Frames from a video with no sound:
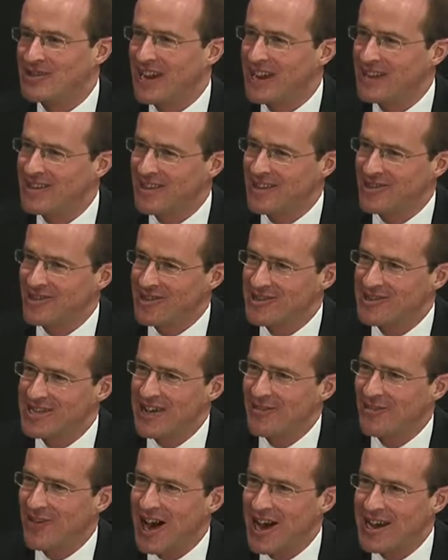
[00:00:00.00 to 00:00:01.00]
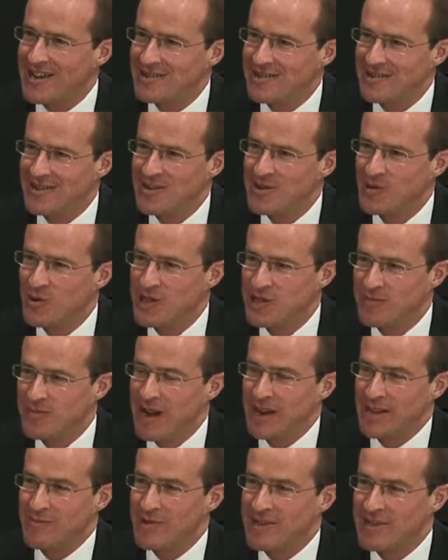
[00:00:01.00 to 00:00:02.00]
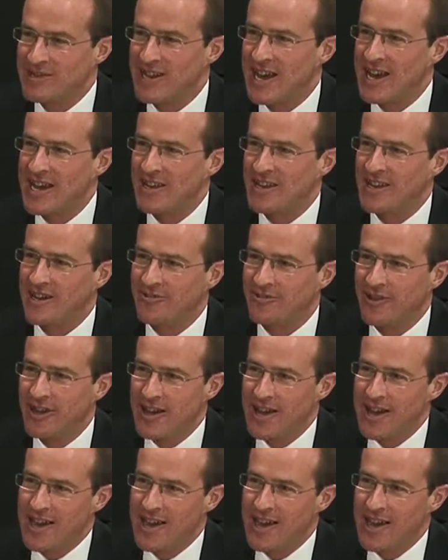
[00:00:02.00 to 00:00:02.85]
And I think that if Iceland were to make the mistake of